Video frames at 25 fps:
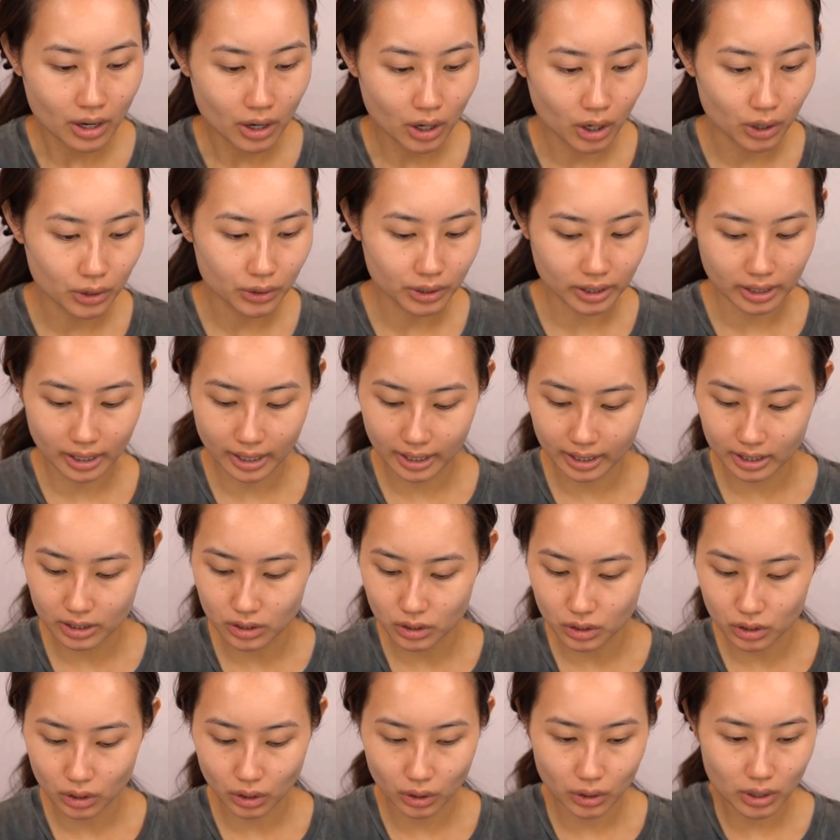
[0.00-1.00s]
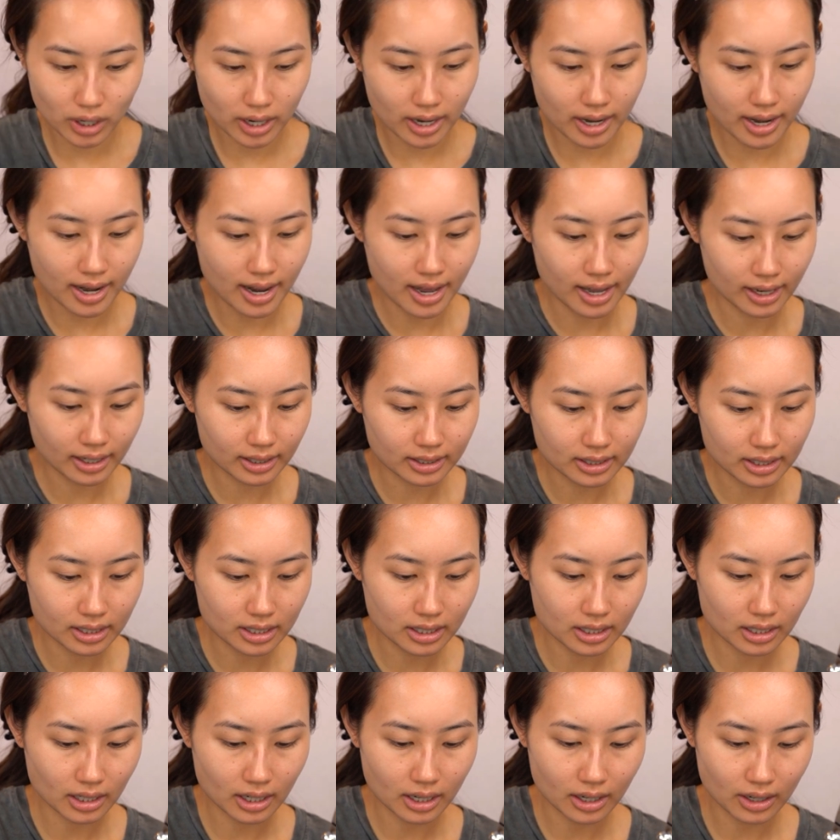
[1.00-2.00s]
Okay, so
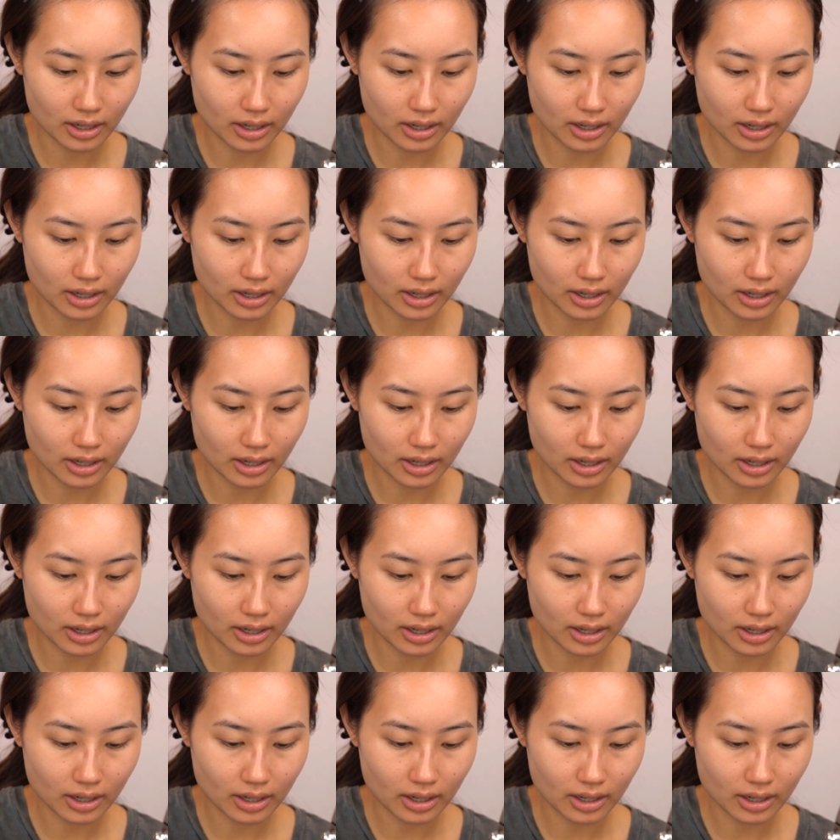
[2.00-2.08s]
next,